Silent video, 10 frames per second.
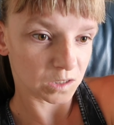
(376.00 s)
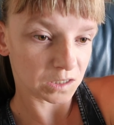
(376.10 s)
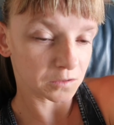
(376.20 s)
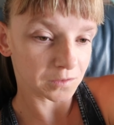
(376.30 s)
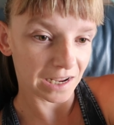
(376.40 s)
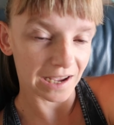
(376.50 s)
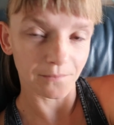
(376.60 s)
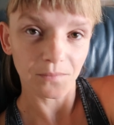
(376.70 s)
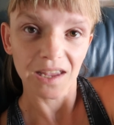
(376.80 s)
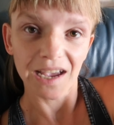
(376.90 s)
chilled
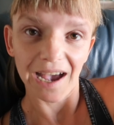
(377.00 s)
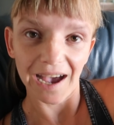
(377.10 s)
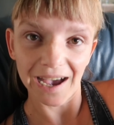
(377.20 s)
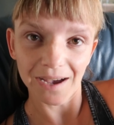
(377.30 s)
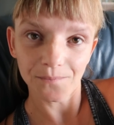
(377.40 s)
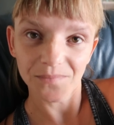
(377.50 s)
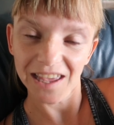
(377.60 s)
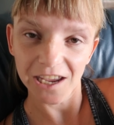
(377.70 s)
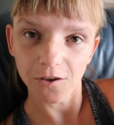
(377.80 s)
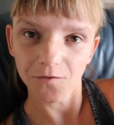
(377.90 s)
day um,
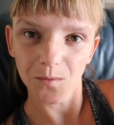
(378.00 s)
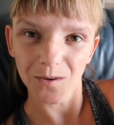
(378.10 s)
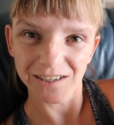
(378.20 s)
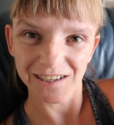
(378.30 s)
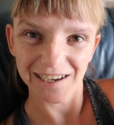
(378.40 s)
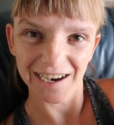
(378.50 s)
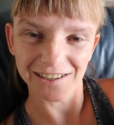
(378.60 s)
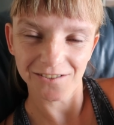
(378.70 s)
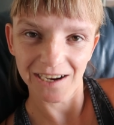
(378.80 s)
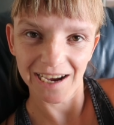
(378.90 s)
thank you for watching
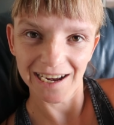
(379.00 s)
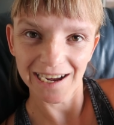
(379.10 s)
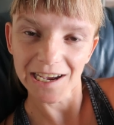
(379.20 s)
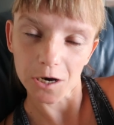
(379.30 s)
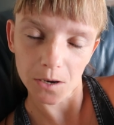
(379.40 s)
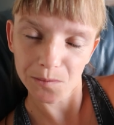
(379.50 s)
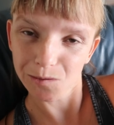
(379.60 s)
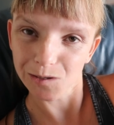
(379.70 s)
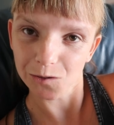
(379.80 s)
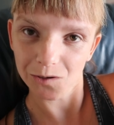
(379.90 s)
Hydro Hayley I hope
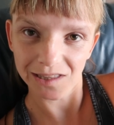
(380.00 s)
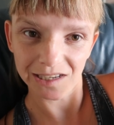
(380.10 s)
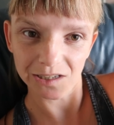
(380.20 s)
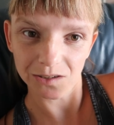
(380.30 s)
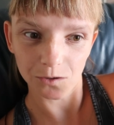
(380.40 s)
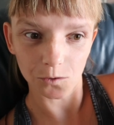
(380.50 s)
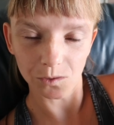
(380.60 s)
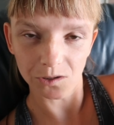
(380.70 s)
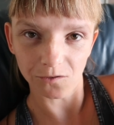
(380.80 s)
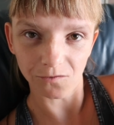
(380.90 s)
you enjoyed this
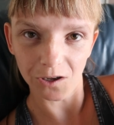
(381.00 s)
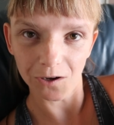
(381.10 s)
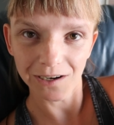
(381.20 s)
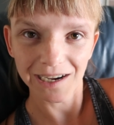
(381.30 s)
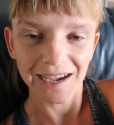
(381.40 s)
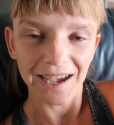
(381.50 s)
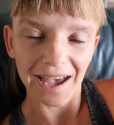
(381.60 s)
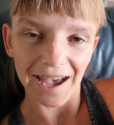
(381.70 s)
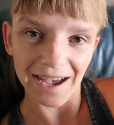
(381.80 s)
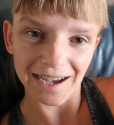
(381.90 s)
cool little vlog
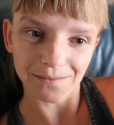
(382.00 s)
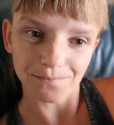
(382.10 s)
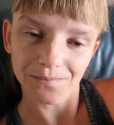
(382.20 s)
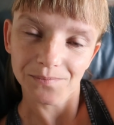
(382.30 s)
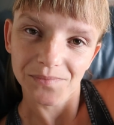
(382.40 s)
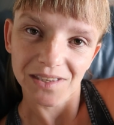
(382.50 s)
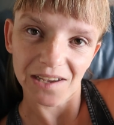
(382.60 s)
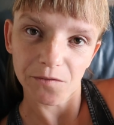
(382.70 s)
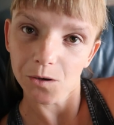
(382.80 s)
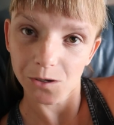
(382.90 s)
um,
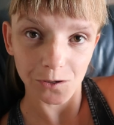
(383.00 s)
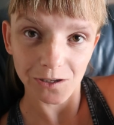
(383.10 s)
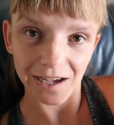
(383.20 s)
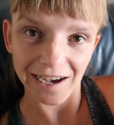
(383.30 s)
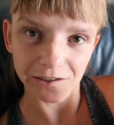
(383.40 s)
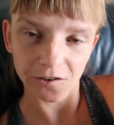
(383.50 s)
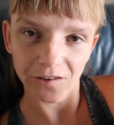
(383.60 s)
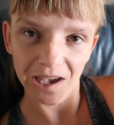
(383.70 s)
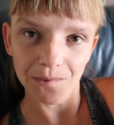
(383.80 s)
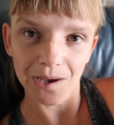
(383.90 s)
if you're new to the Hydro
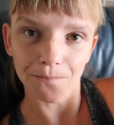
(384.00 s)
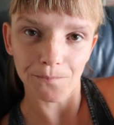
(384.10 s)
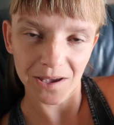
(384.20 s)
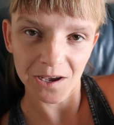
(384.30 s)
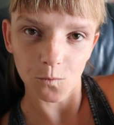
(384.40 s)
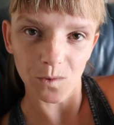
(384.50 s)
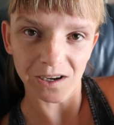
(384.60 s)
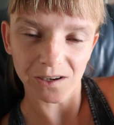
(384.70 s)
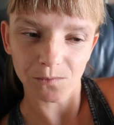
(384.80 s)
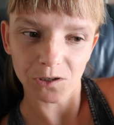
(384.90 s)
fam a big
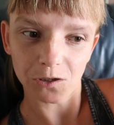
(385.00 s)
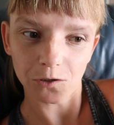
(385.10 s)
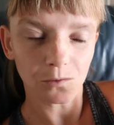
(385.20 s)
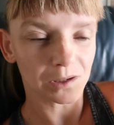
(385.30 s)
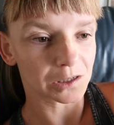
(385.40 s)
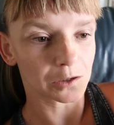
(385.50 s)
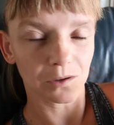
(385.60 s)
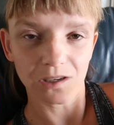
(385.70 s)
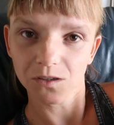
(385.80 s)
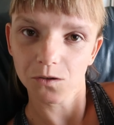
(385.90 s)
welcome to you it is
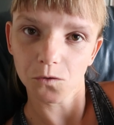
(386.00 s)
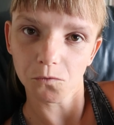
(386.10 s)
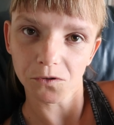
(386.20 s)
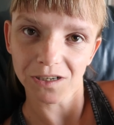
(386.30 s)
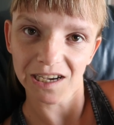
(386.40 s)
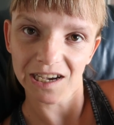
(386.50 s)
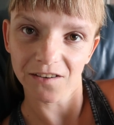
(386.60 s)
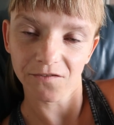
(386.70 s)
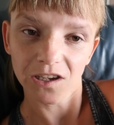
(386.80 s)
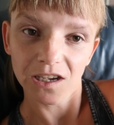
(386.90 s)
always cool to
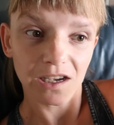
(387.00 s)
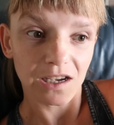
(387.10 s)
have